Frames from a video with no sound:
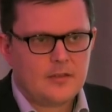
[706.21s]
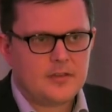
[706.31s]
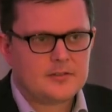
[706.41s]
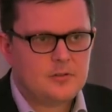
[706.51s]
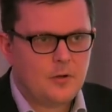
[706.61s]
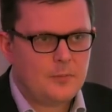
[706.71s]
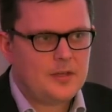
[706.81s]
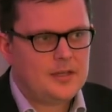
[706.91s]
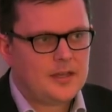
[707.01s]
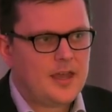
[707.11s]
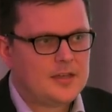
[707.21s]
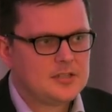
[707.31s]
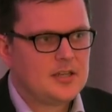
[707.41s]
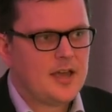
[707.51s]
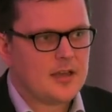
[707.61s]
There's not been a
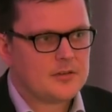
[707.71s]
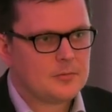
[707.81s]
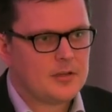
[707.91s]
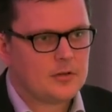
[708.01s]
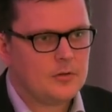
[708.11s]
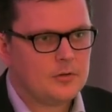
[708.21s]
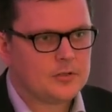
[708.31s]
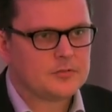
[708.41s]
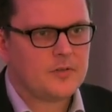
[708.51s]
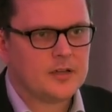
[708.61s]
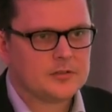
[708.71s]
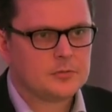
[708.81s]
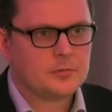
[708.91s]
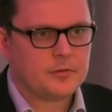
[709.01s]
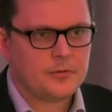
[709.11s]
case yet where the court has failed
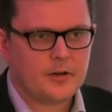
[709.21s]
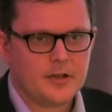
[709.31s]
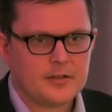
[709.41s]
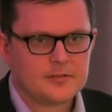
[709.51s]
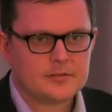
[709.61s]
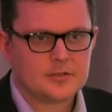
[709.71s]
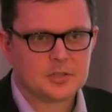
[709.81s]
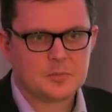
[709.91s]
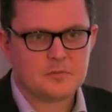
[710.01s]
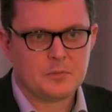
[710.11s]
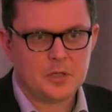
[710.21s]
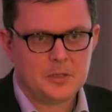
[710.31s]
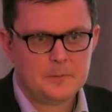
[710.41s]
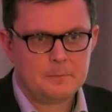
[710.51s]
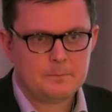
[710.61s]
to authorise a sum of money.